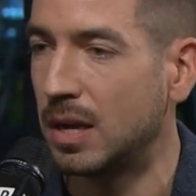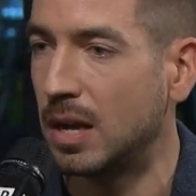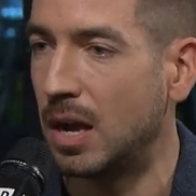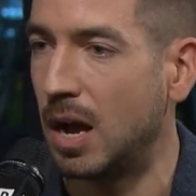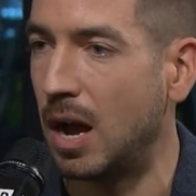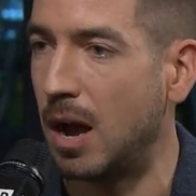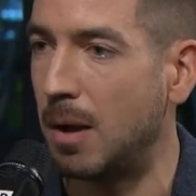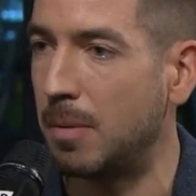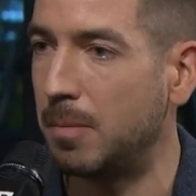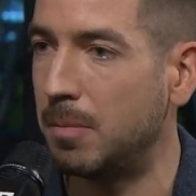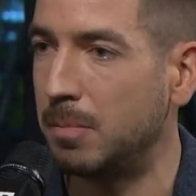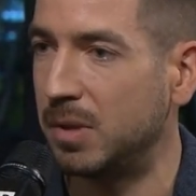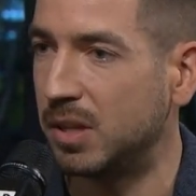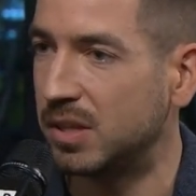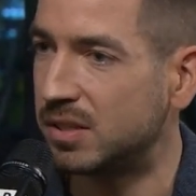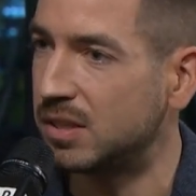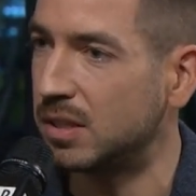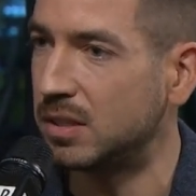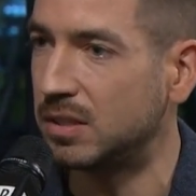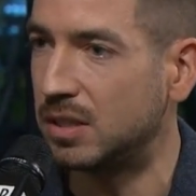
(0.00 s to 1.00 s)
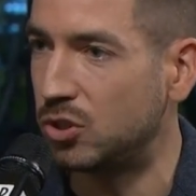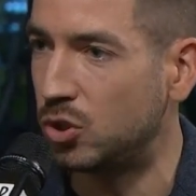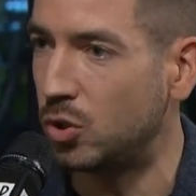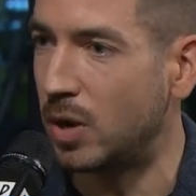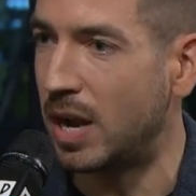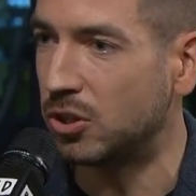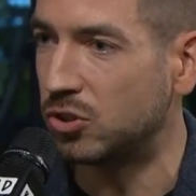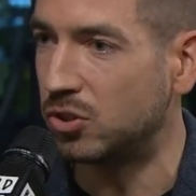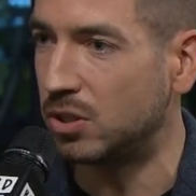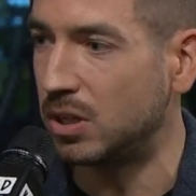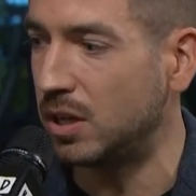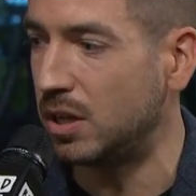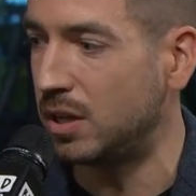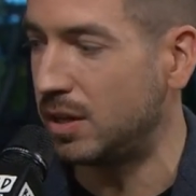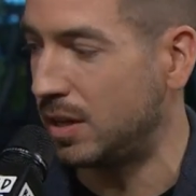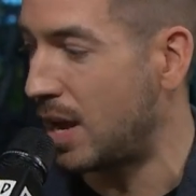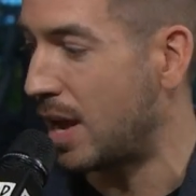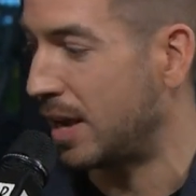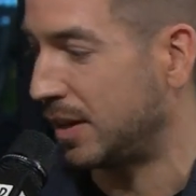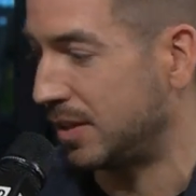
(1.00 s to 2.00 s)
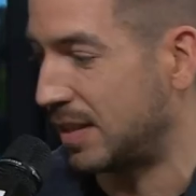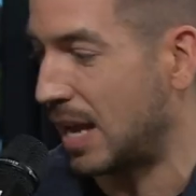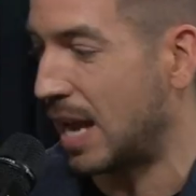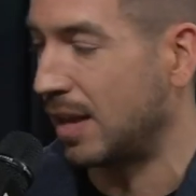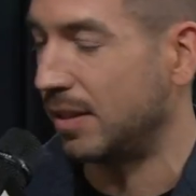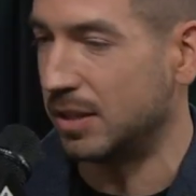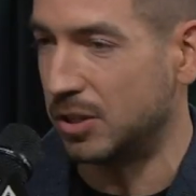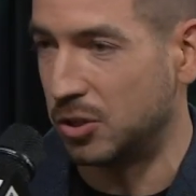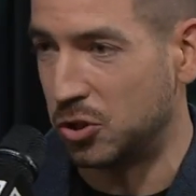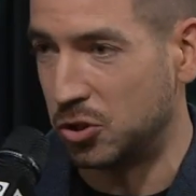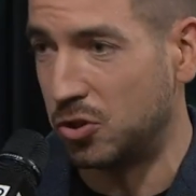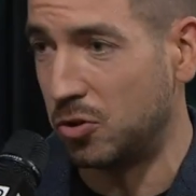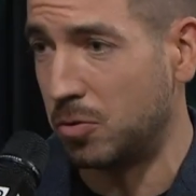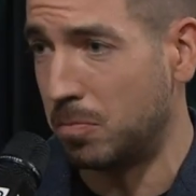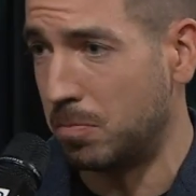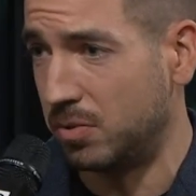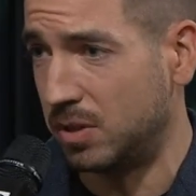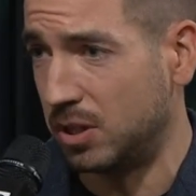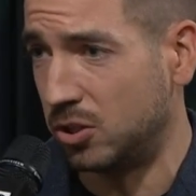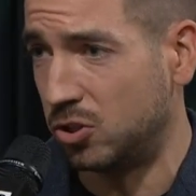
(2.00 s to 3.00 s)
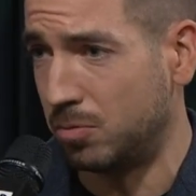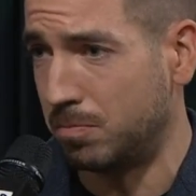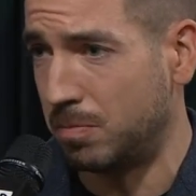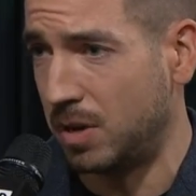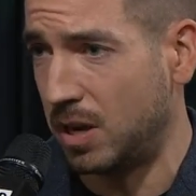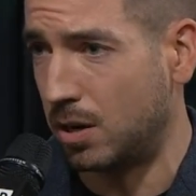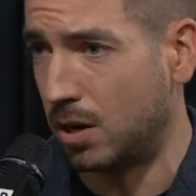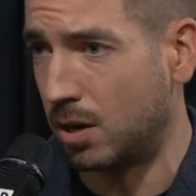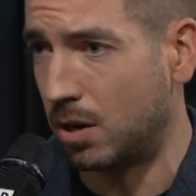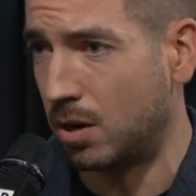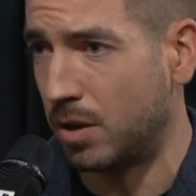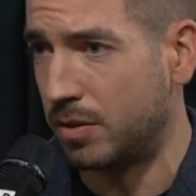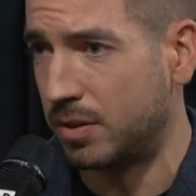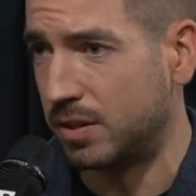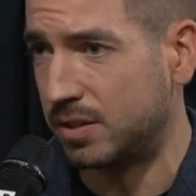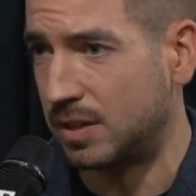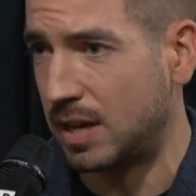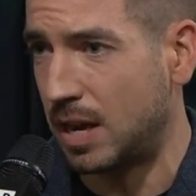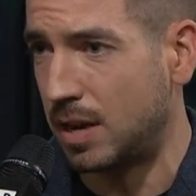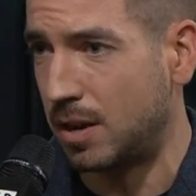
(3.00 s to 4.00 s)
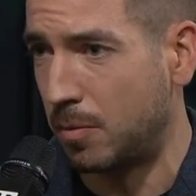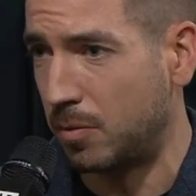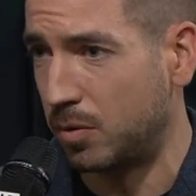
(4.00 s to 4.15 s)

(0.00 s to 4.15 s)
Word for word: Um, Millicent, did you actually? Yeah, exactly. Did you did you meet her on the set?